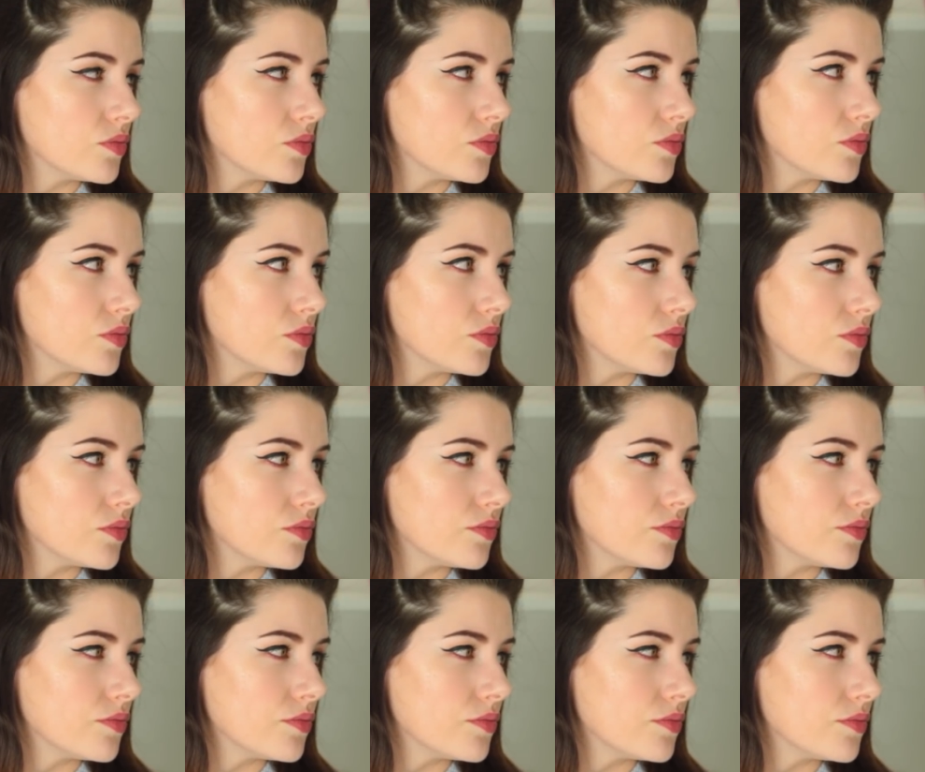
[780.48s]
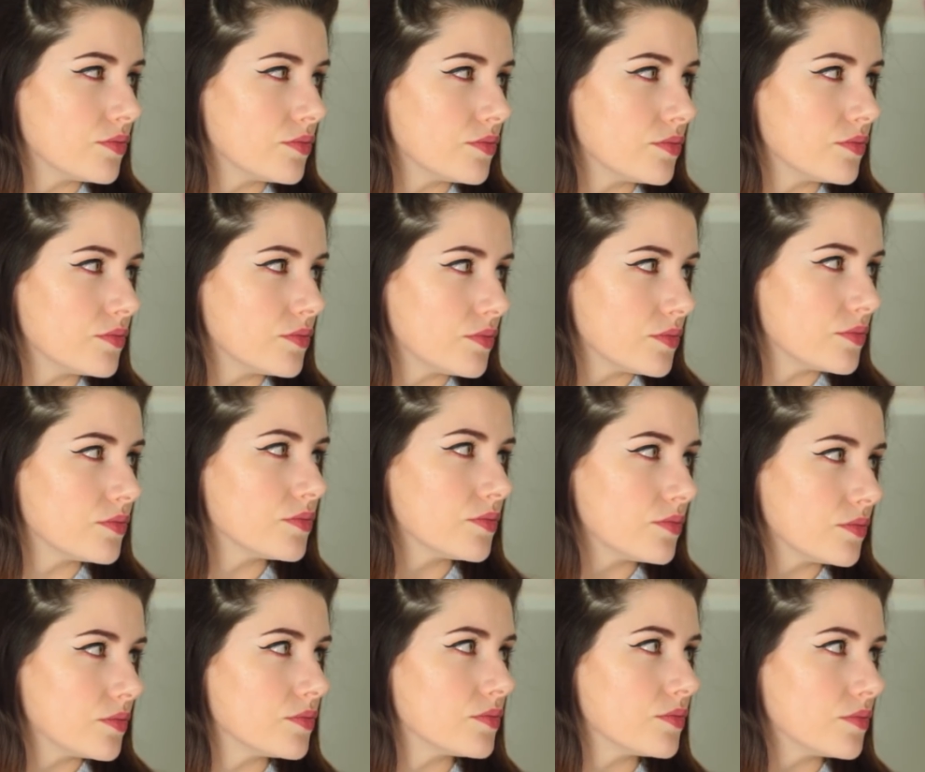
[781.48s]

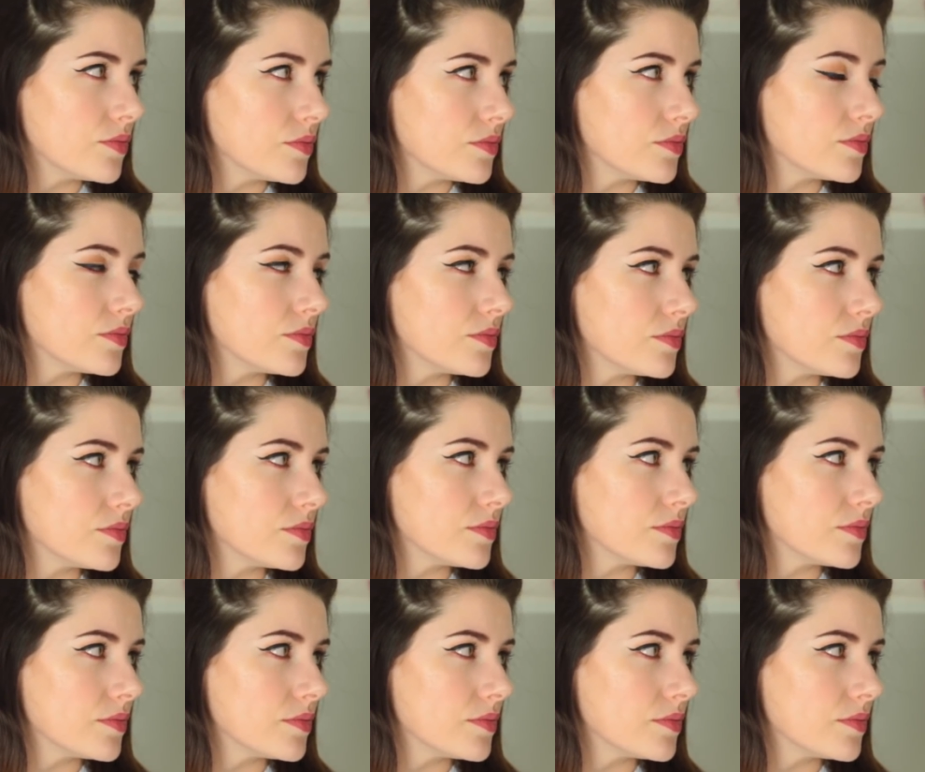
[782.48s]
(not speaking)